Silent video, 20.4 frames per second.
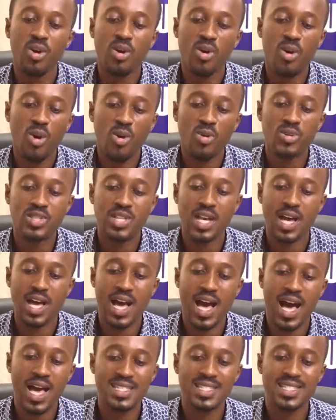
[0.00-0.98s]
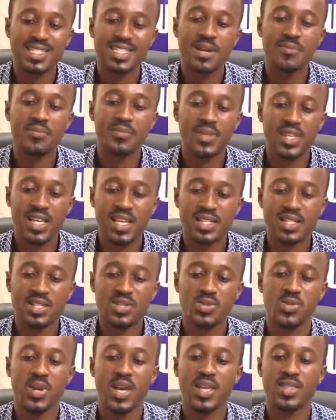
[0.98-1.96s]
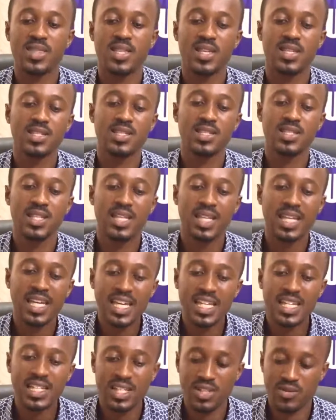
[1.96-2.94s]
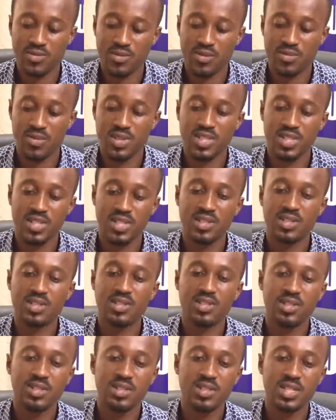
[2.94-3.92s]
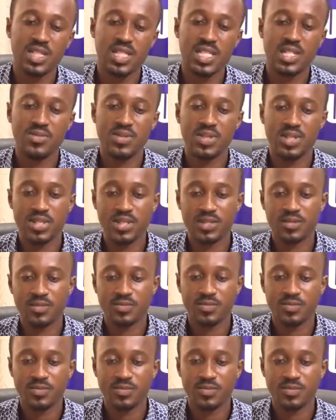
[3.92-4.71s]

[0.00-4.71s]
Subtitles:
culture as it appears to ethics in information security.